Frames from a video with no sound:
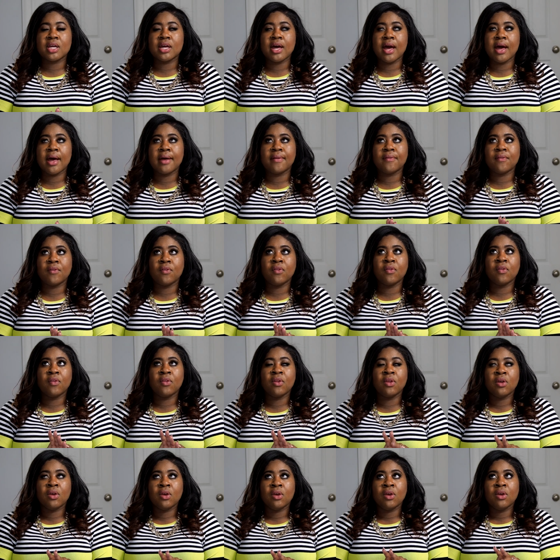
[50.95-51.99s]
gotten
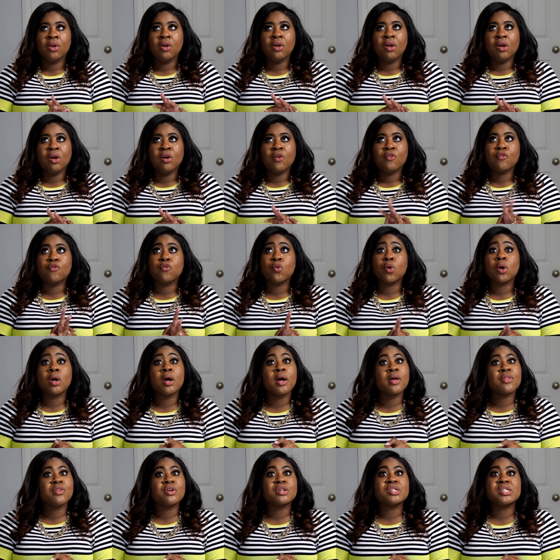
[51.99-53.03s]
four
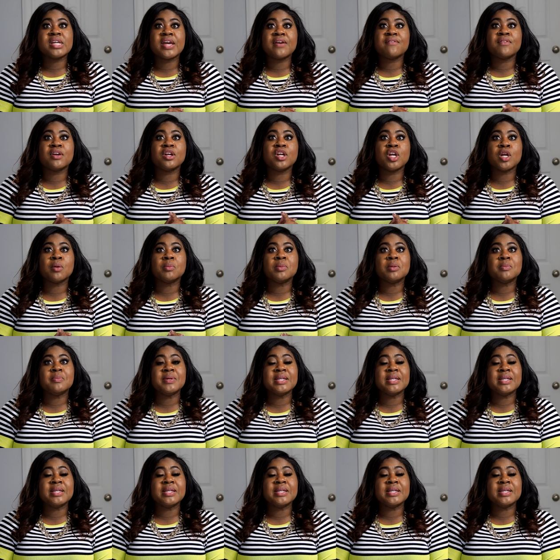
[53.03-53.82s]
other David Yurman